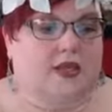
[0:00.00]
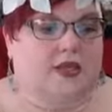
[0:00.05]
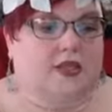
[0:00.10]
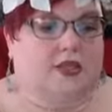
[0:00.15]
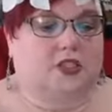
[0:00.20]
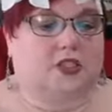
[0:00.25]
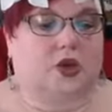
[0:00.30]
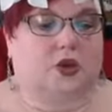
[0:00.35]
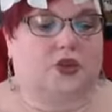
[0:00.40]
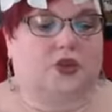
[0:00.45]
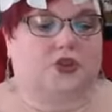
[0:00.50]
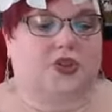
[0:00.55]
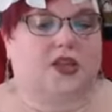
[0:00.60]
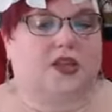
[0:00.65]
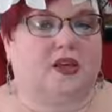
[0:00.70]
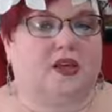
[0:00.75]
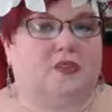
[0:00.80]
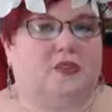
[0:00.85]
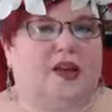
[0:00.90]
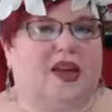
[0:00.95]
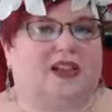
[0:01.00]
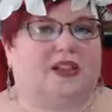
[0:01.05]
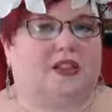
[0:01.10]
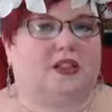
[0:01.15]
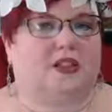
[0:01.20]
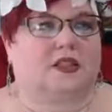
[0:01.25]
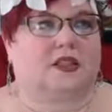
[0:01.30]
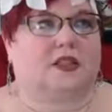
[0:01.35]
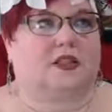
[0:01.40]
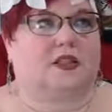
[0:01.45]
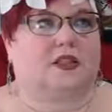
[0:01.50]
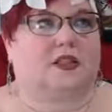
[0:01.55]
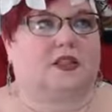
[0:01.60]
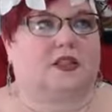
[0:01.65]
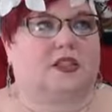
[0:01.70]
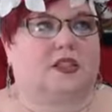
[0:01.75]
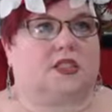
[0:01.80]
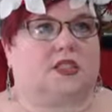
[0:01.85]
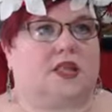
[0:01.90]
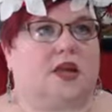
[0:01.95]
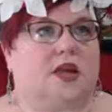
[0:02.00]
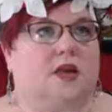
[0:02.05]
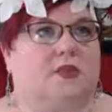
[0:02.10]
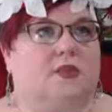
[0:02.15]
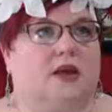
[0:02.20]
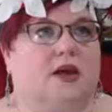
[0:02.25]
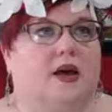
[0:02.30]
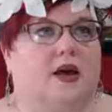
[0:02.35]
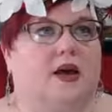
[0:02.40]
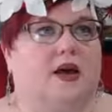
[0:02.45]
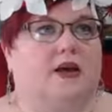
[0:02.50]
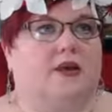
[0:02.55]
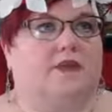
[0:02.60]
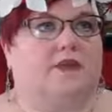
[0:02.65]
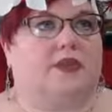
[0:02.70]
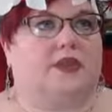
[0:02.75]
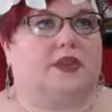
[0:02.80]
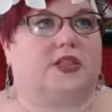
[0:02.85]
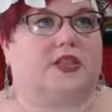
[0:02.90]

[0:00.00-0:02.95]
So, think about some of